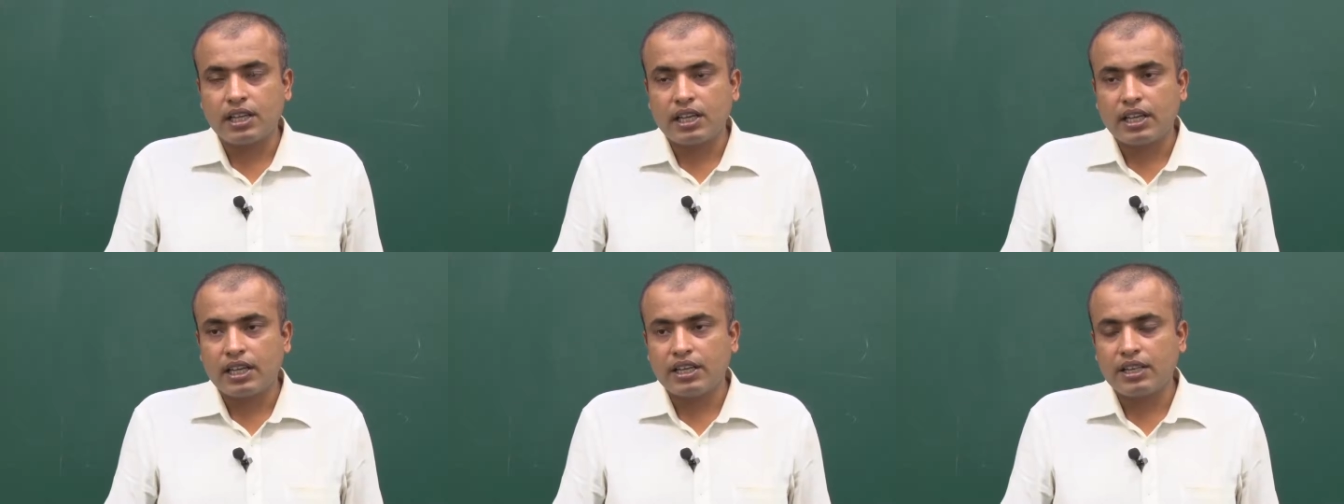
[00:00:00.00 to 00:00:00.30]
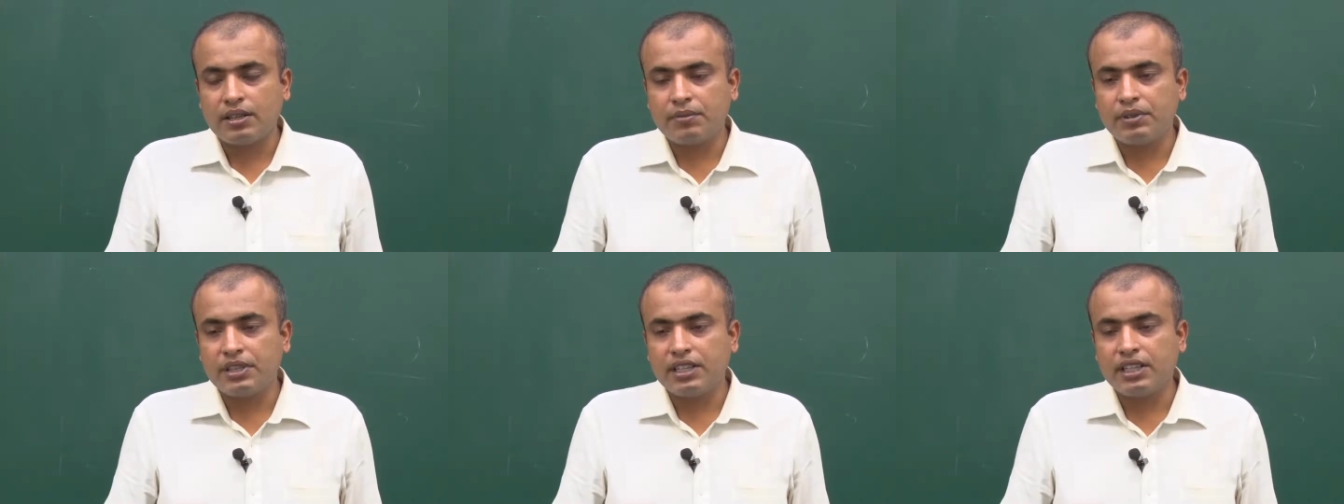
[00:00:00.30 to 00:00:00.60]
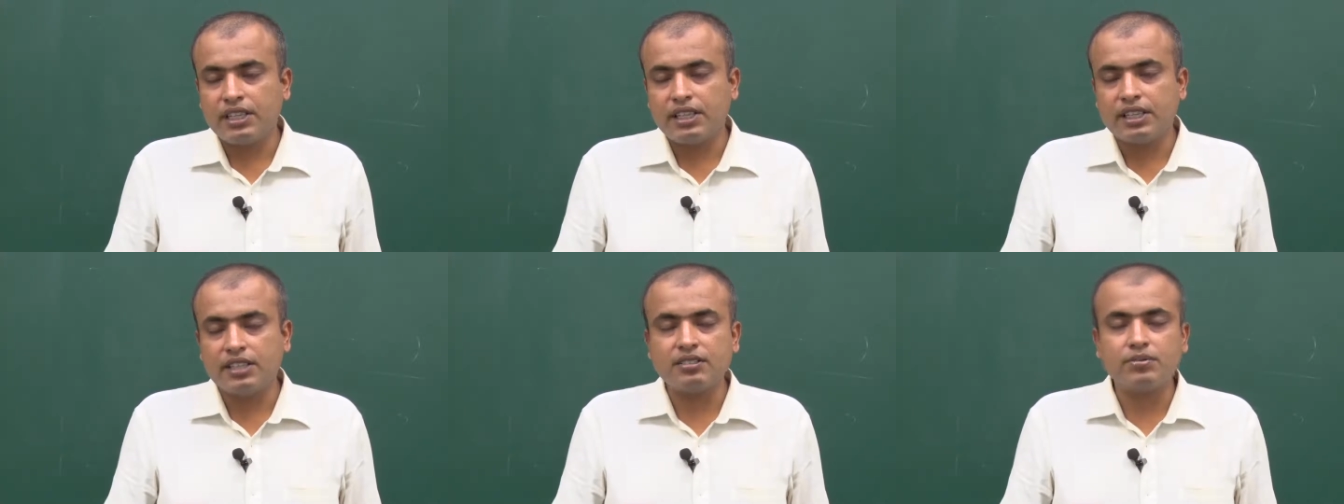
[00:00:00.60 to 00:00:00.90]
in the
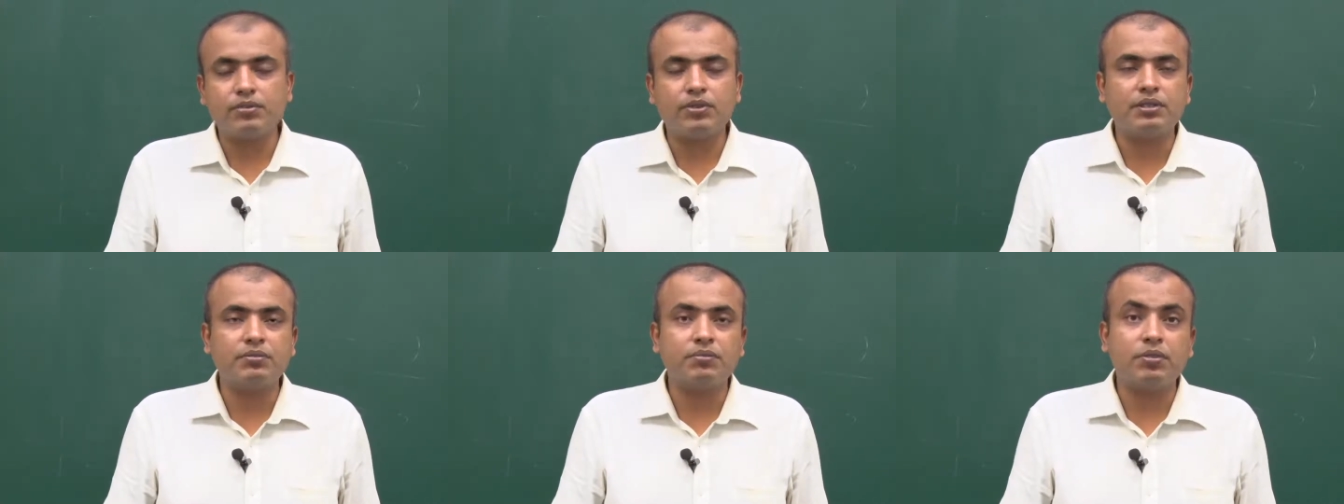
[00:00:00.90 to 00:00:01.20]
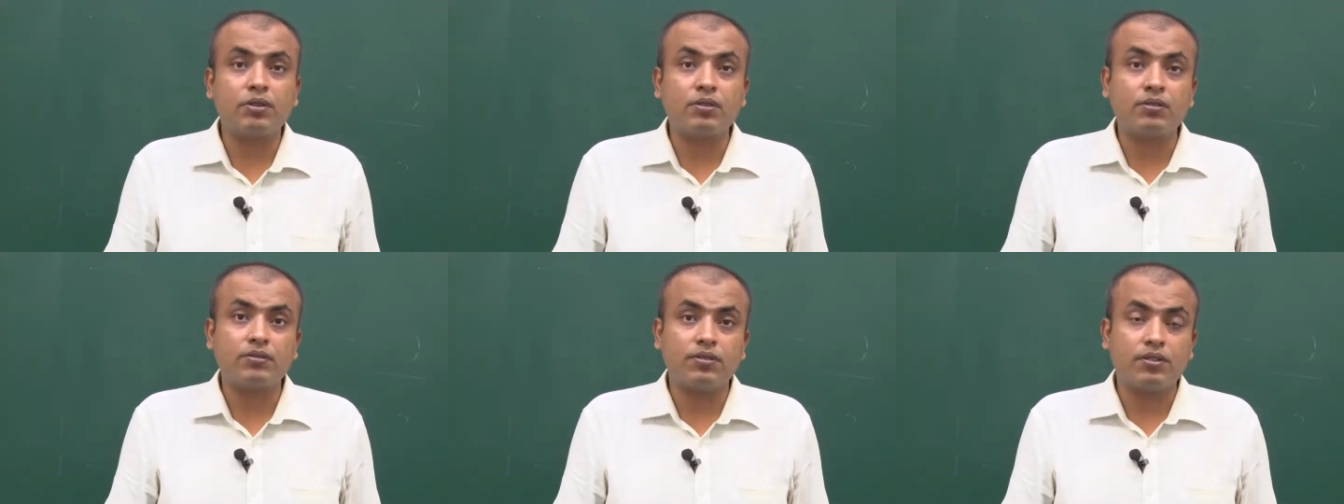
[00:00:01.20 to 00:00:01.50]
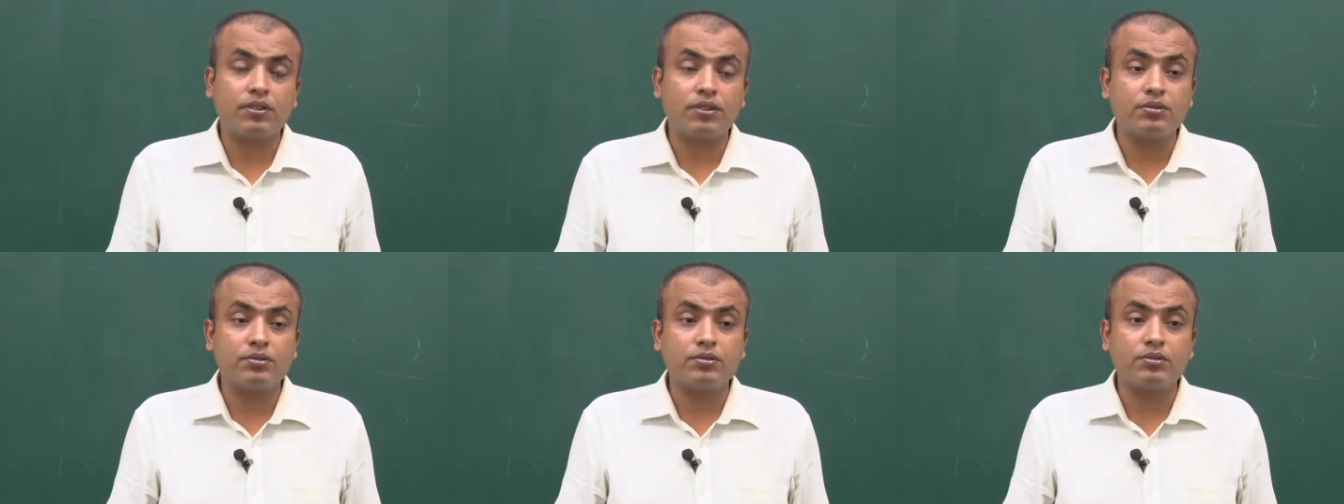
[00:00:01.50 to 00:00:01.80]
beginning it is more important
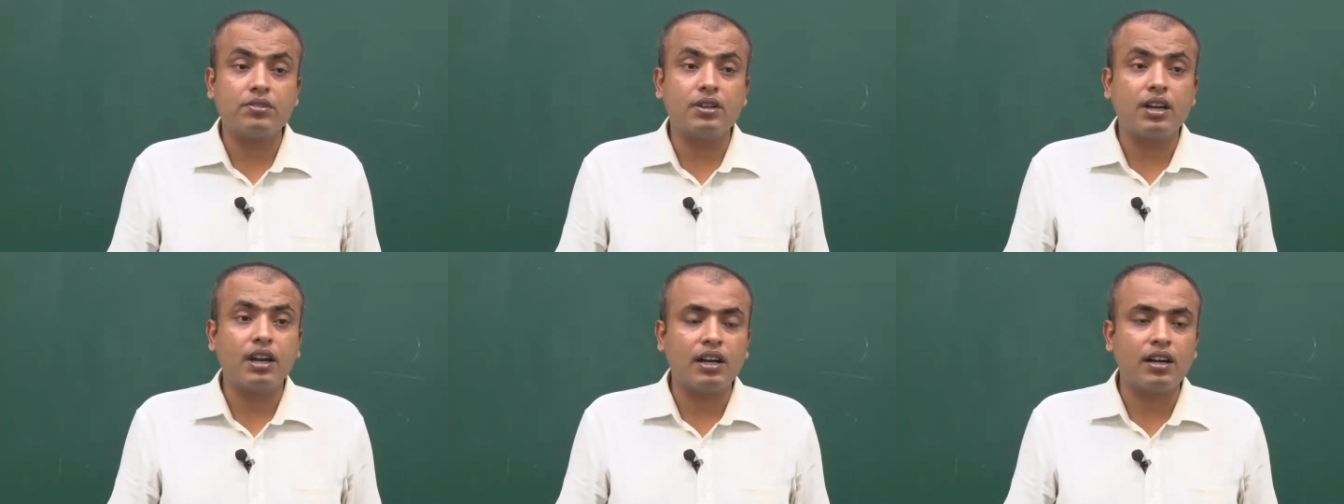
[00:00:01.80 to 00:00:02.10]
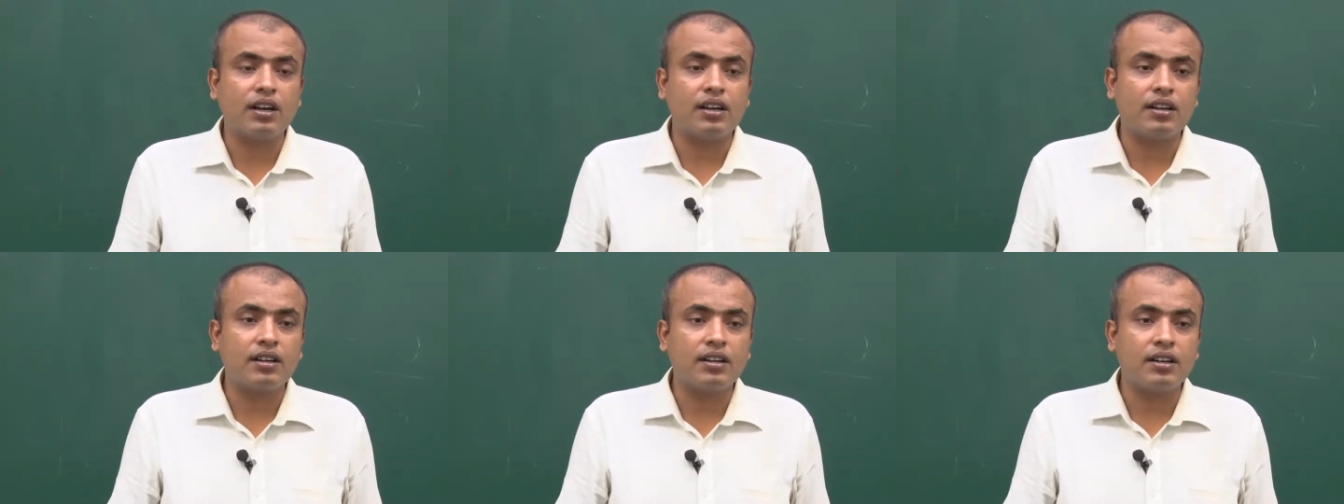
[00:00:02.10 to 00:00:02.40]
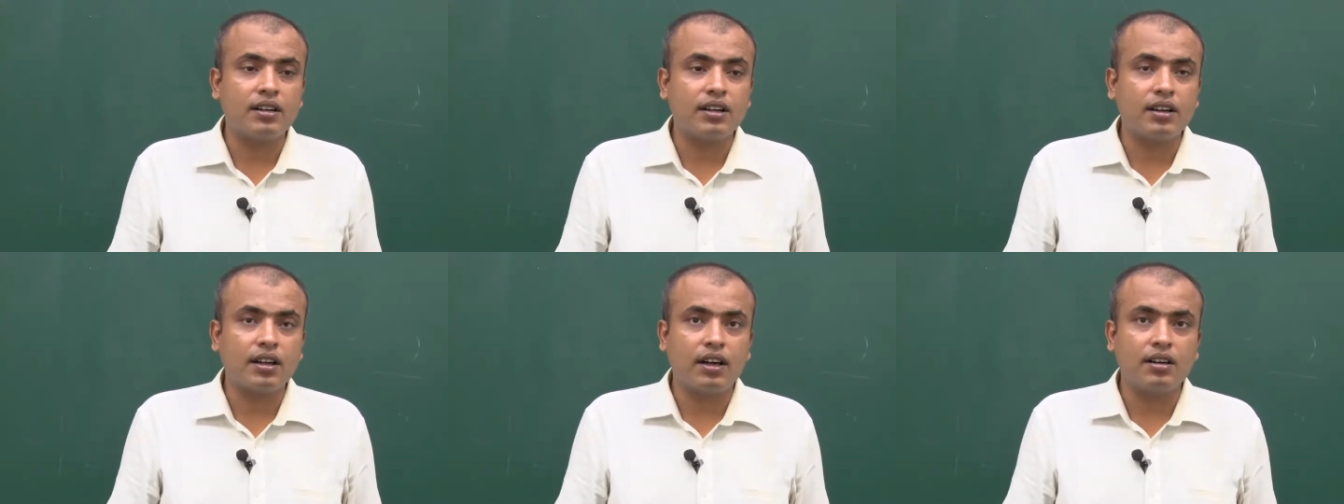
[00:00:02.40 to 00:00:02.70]
for you to learn
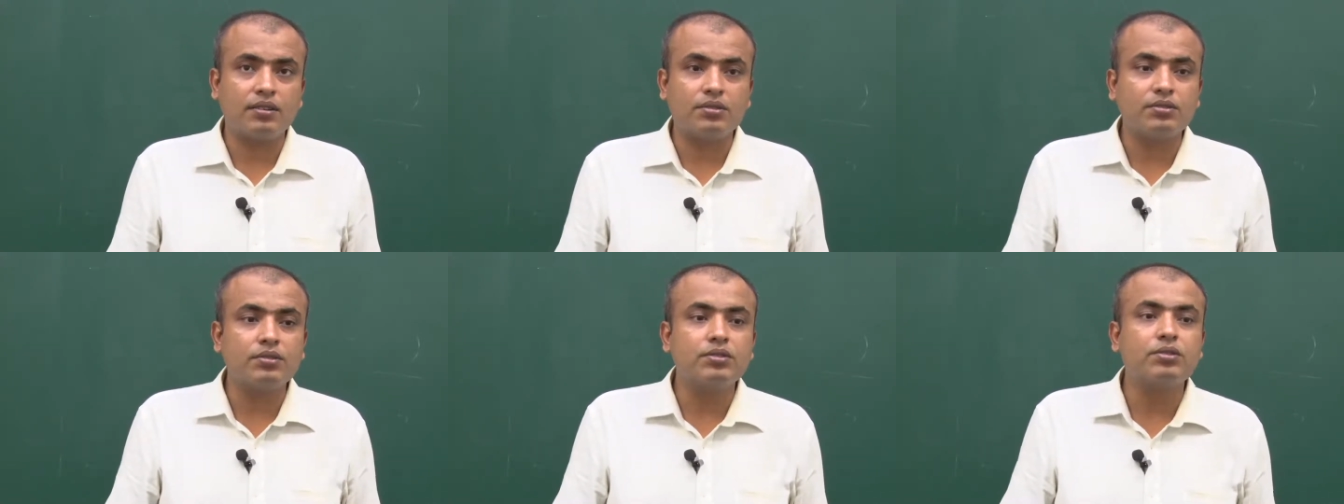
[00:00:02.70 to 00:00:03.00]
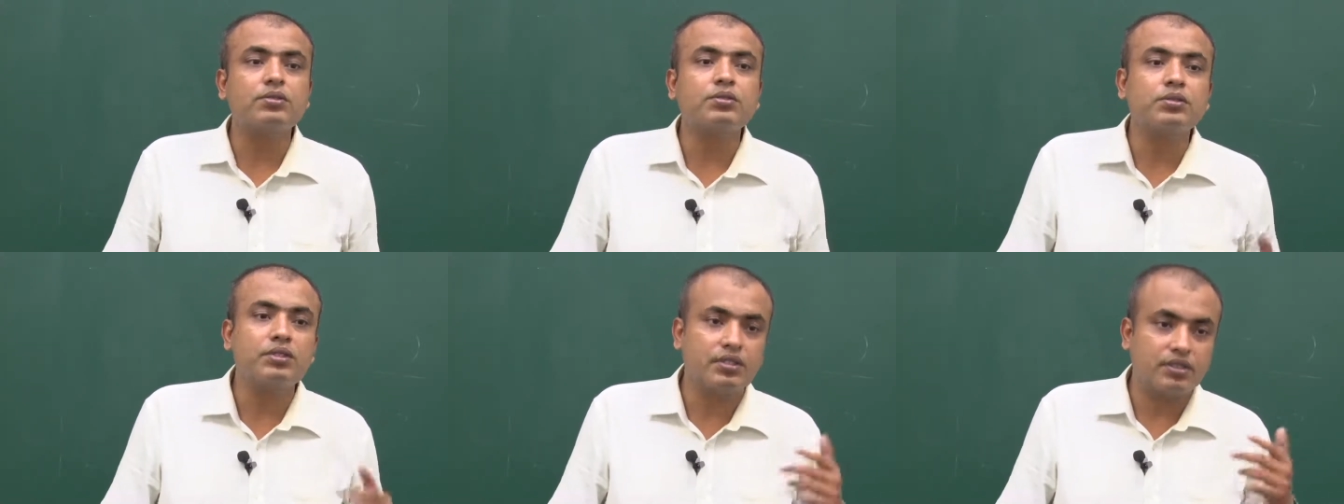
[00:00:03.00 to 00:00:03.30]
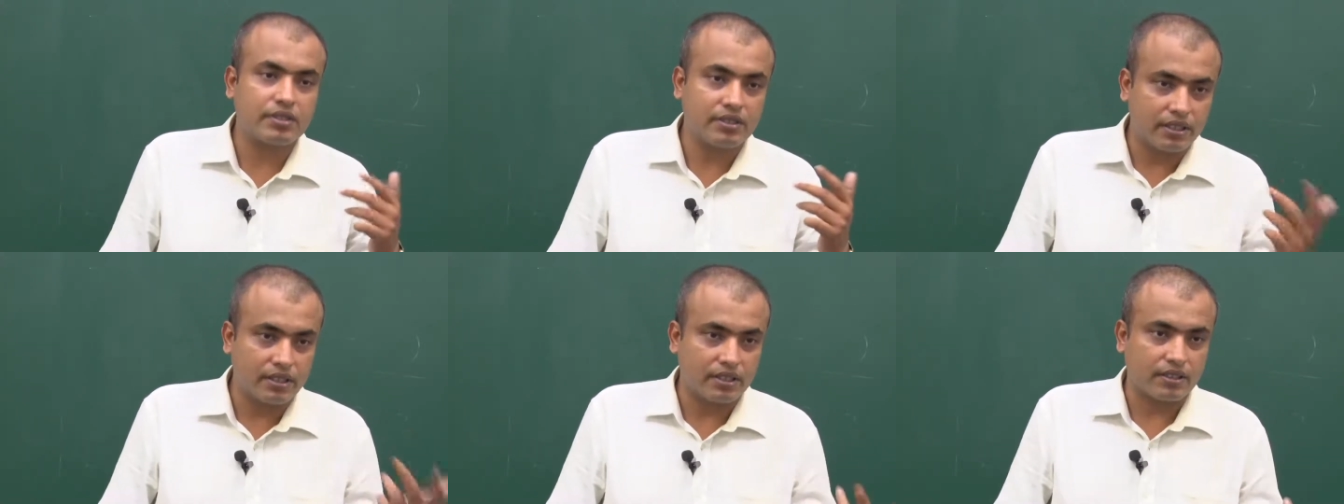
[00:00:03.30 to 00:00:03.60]
how to do your
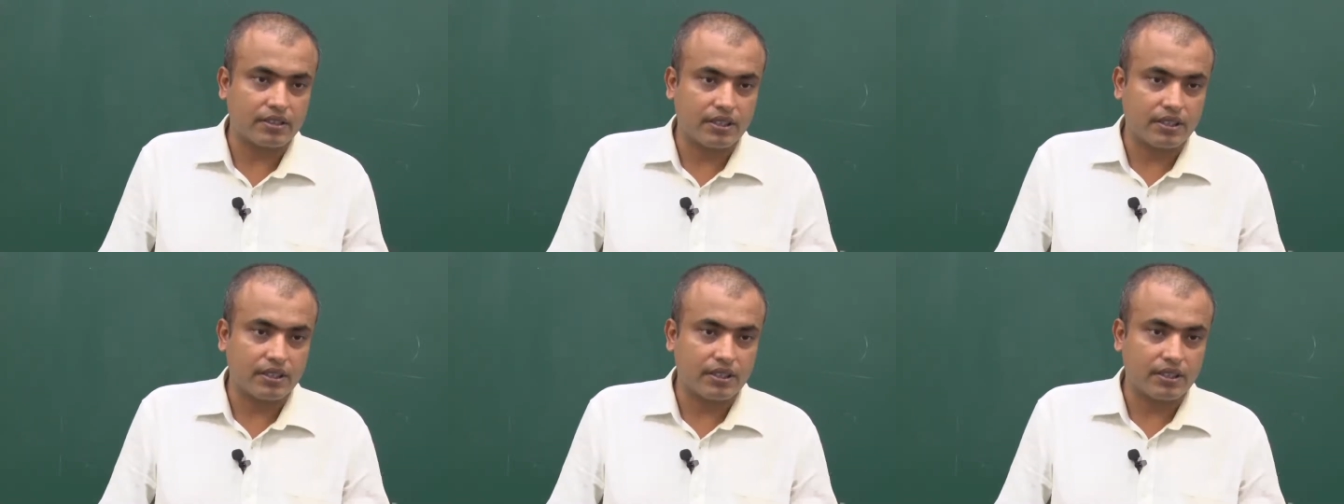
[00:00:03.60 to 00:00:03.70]
thing,